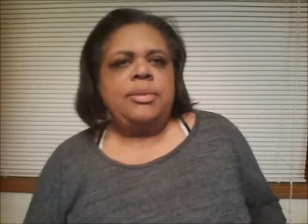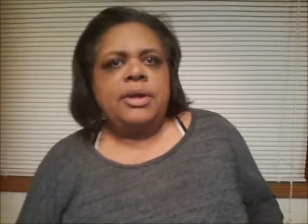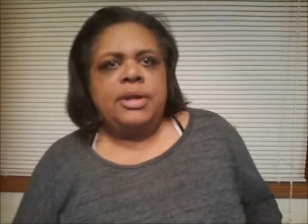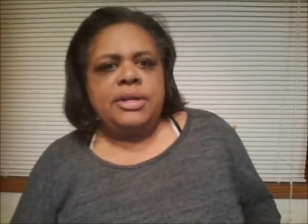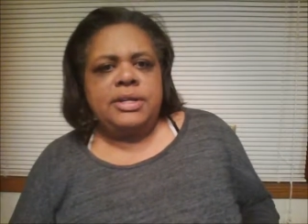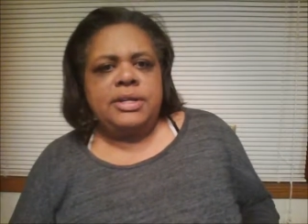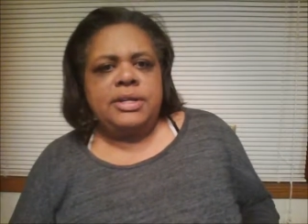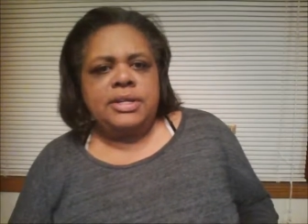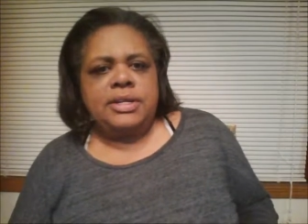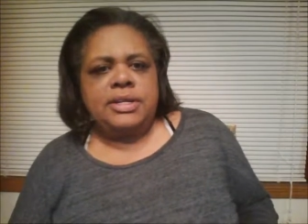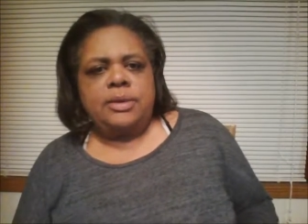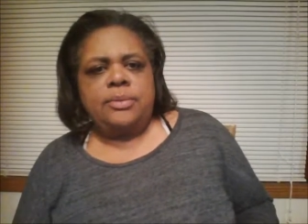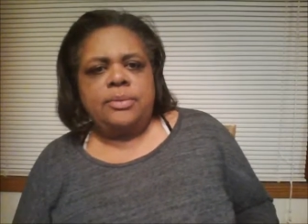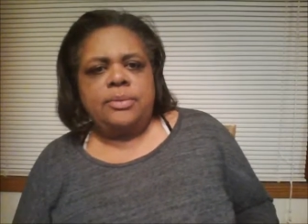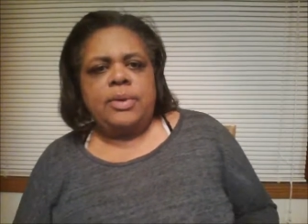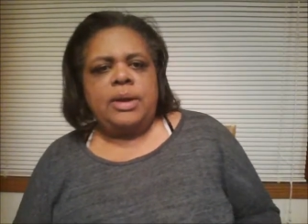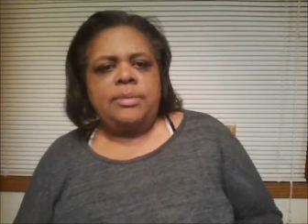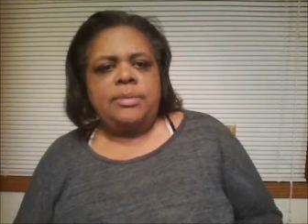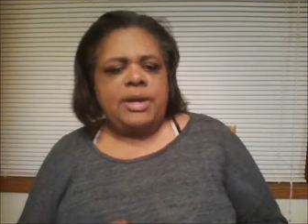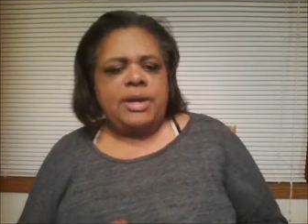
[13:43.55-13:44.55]
I need to get a
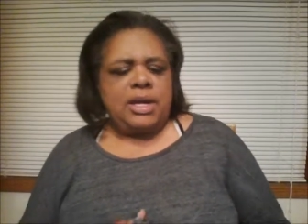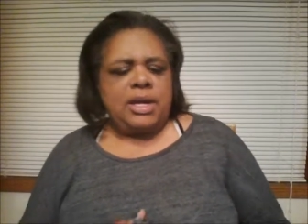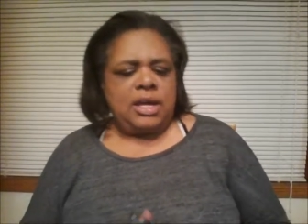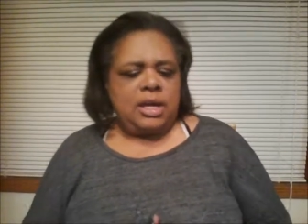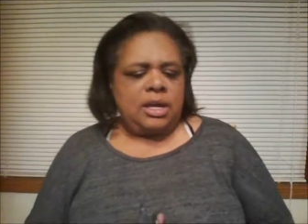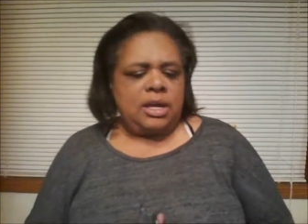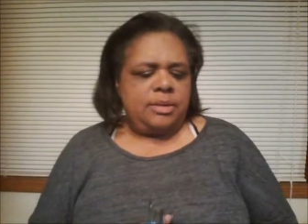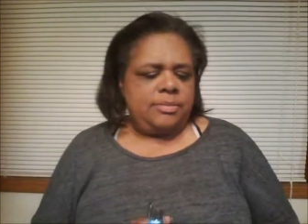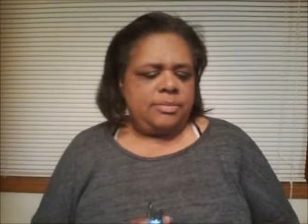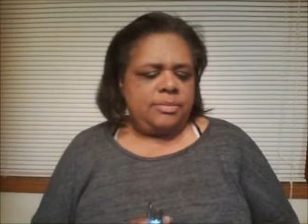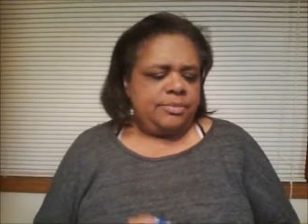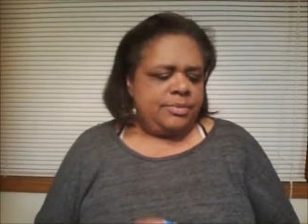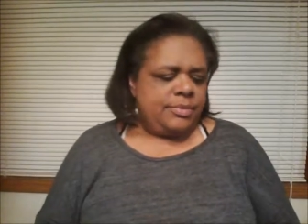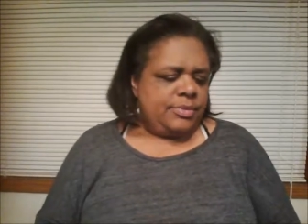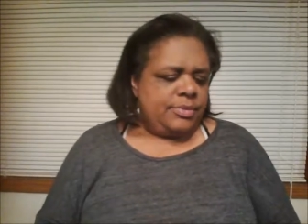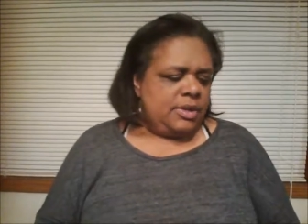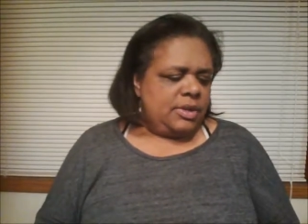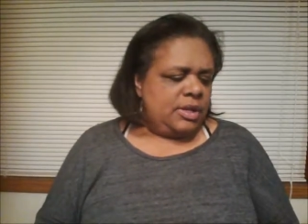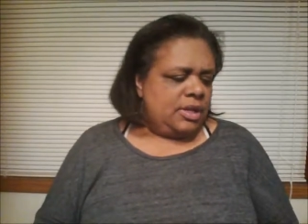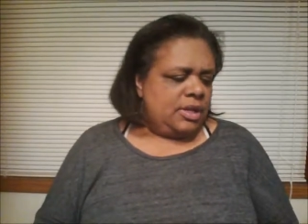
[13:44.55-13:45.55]
webcam.
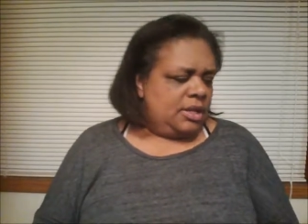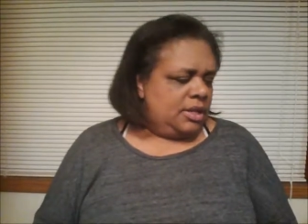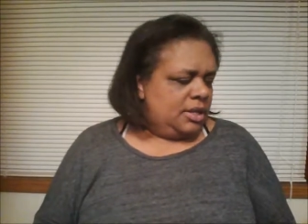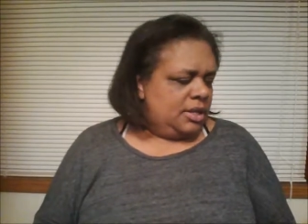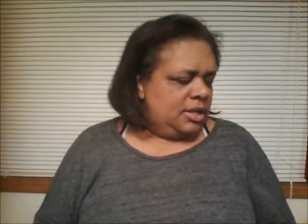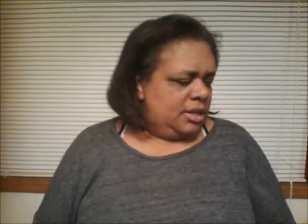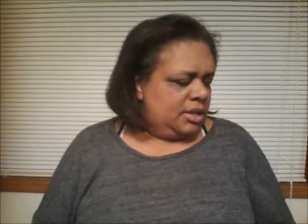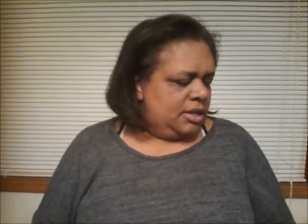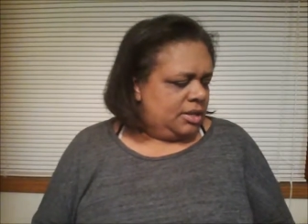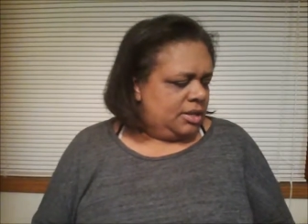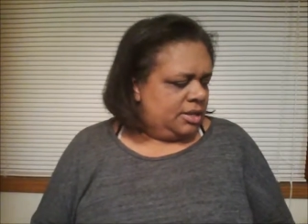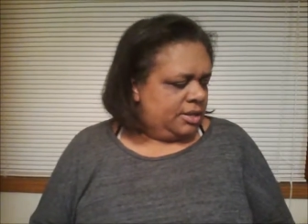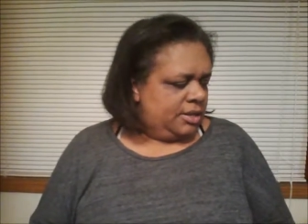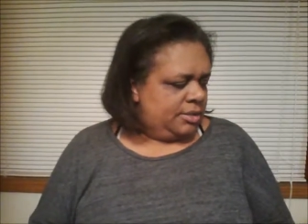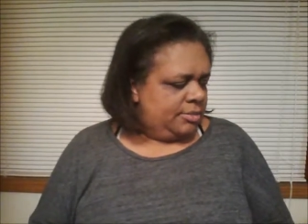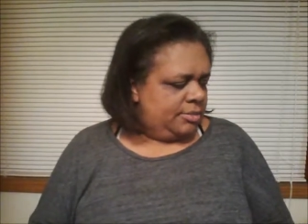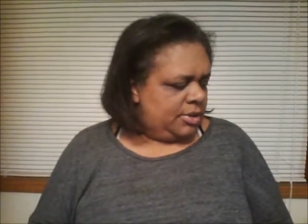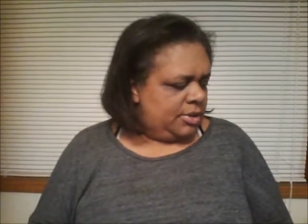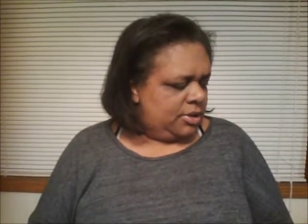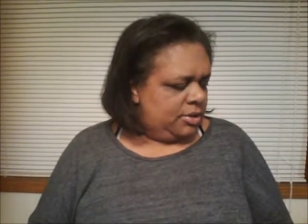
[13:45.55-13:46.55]
I'm
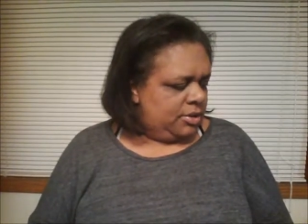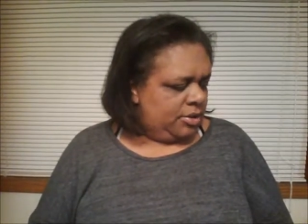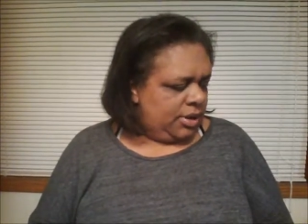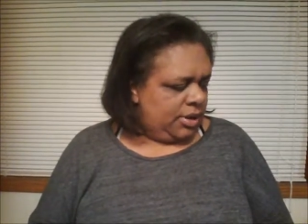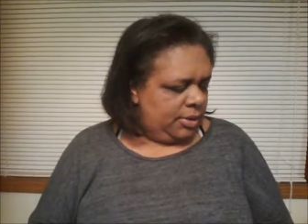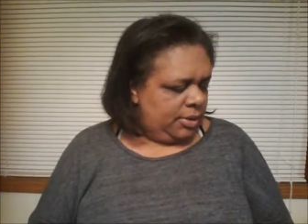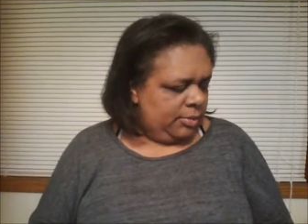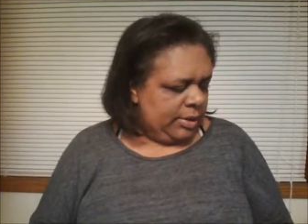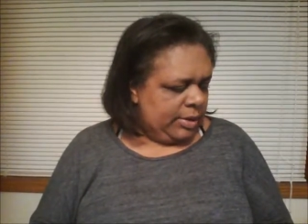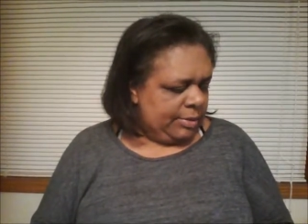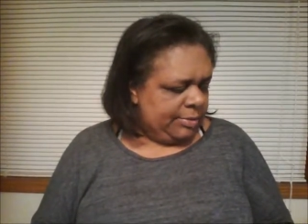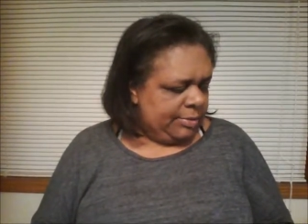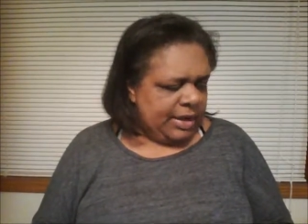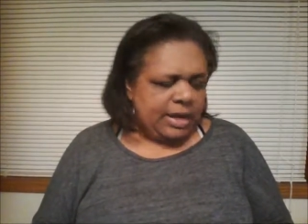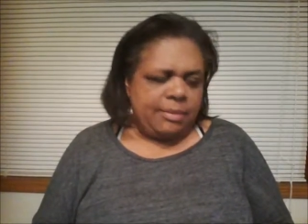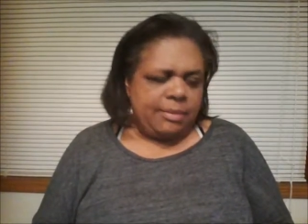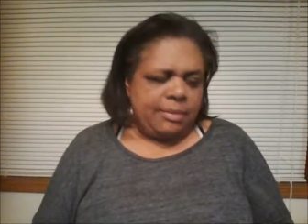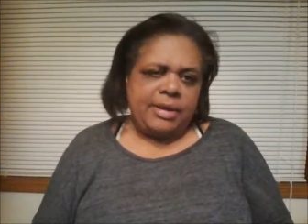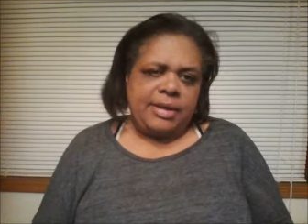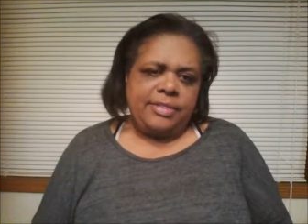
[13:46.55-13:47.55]
going to go get a
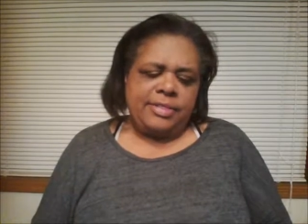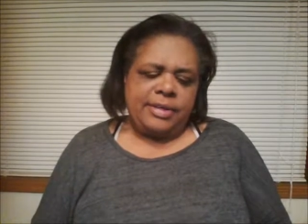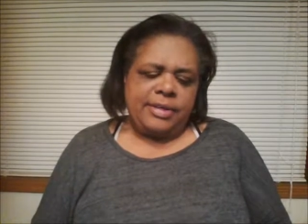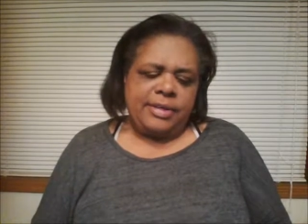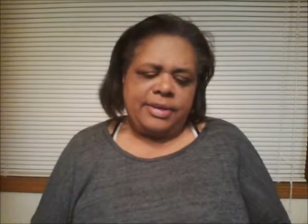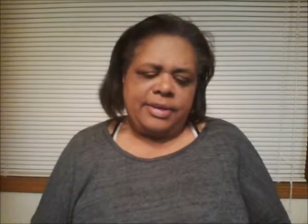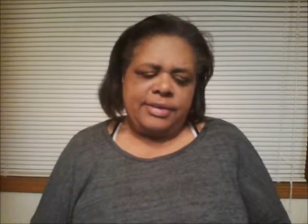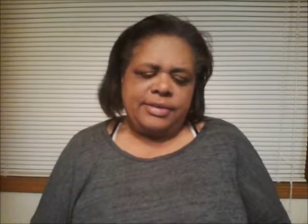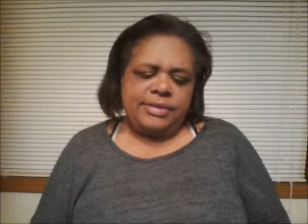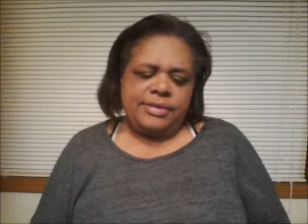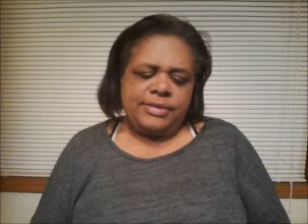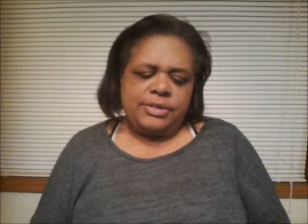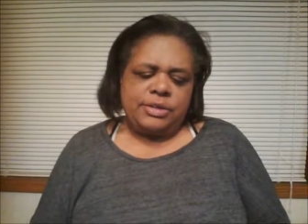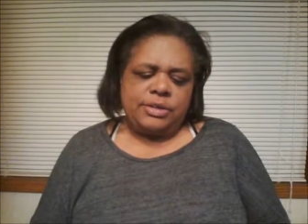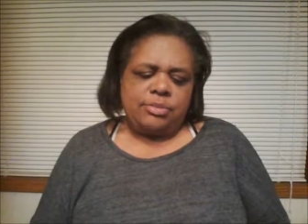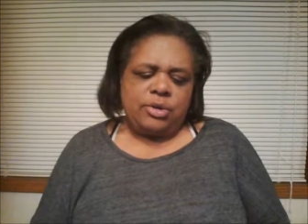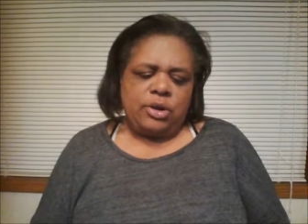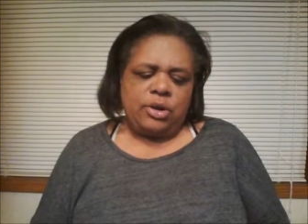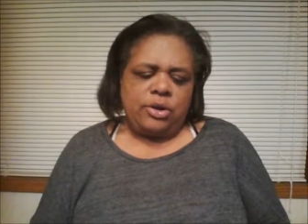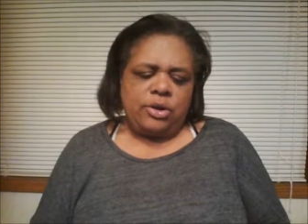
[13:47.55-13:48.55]
webcam, I think,
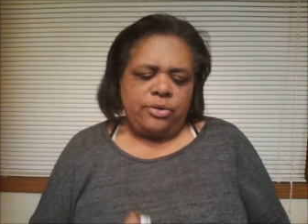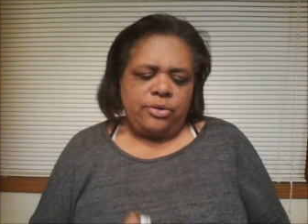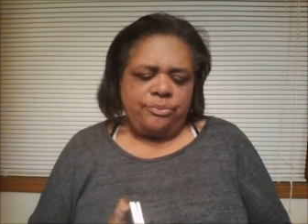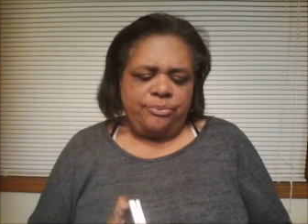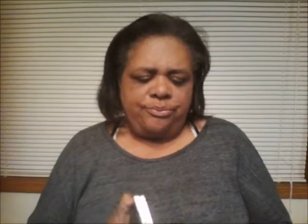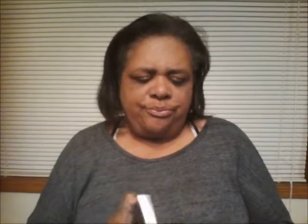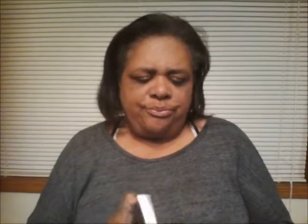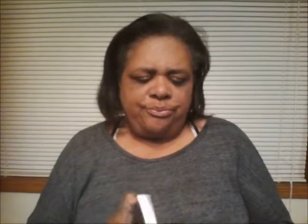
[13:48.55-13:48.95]
tomorrow.